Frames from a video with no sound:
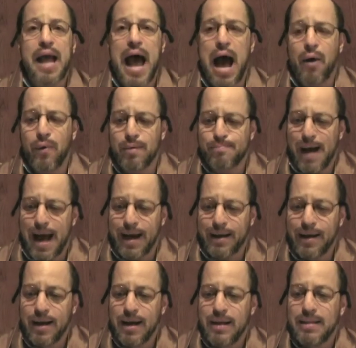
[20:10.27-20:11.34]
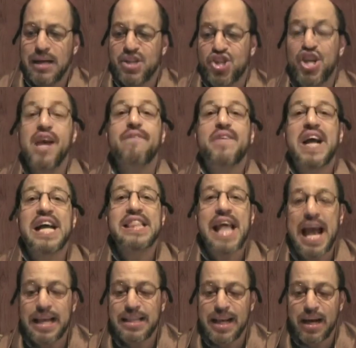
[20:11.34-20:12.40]
Auerbach. "The chief
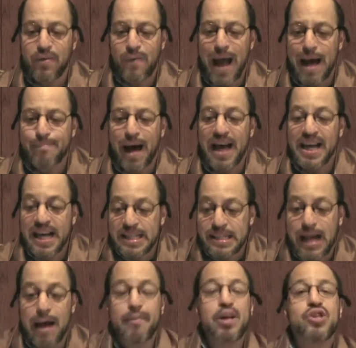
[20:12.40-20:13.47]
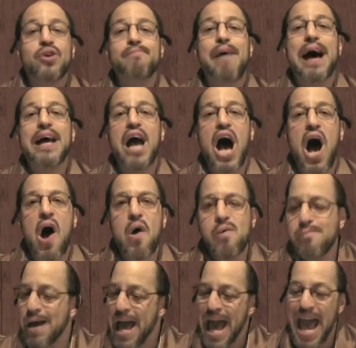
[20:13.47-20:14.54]
Canadian rabbi is coming to my
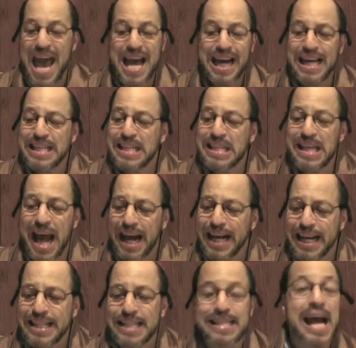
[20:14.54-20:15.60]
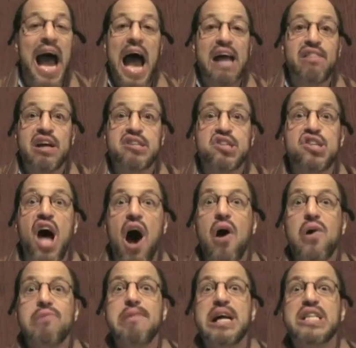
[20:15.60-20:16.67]
home any second, and there's
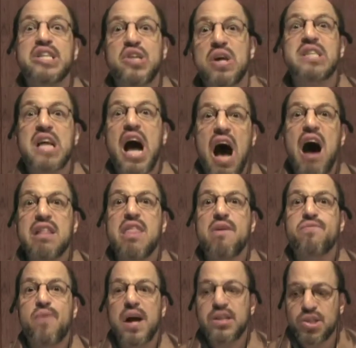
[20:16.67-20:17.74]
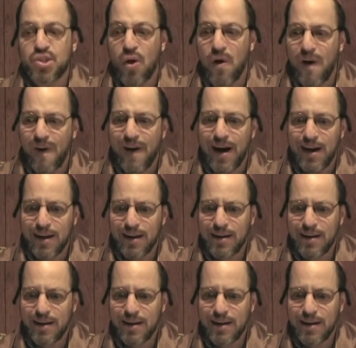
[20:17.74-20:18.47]
no mezuzah on the front door."